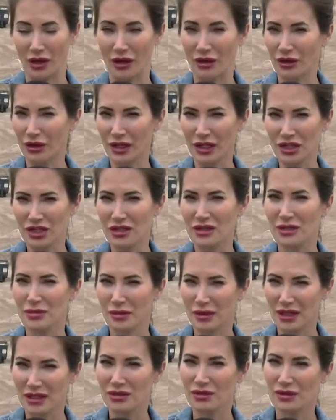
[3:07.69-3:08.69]
other issues,
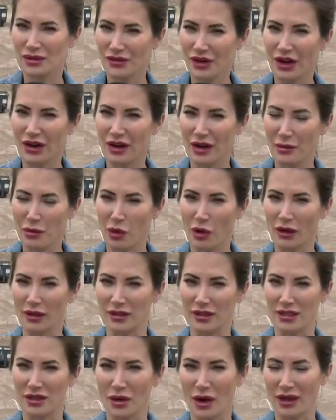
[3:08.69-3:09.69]
but this one's very
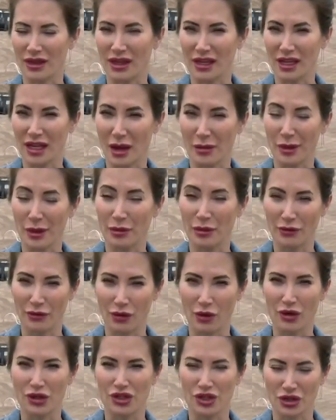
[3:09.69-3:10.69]
important. So I think coming
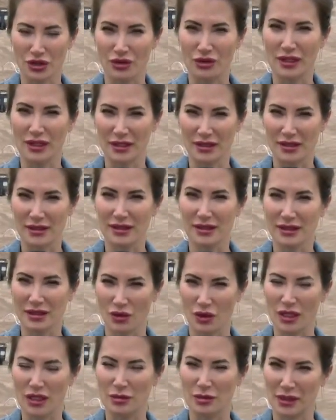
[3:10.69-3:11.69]
before June is
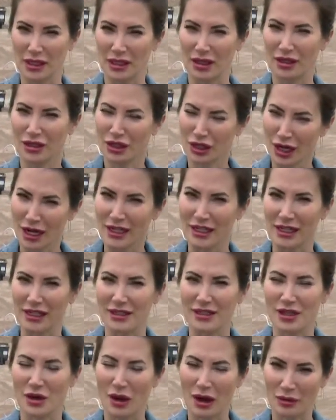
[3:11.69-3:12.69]
going to be a good idea.
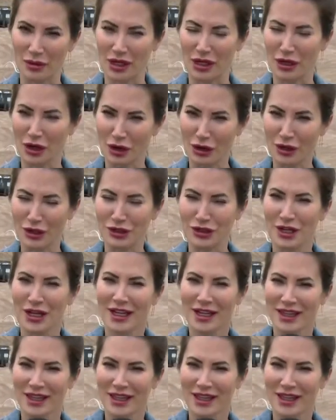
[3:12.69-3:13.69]
So I would encourage
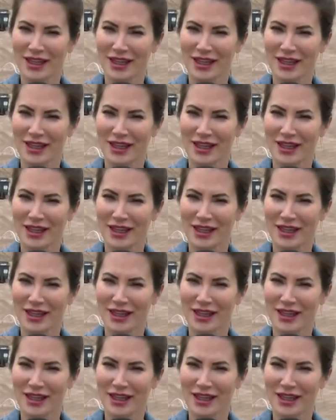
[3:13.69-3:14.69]
the vice
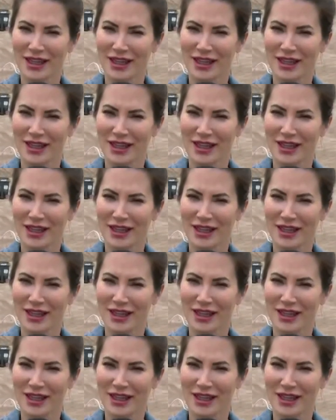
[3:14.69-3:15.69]
president that
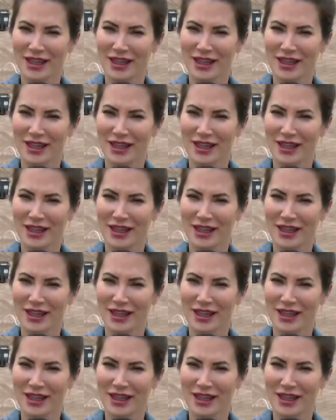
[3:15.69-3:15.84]
travel.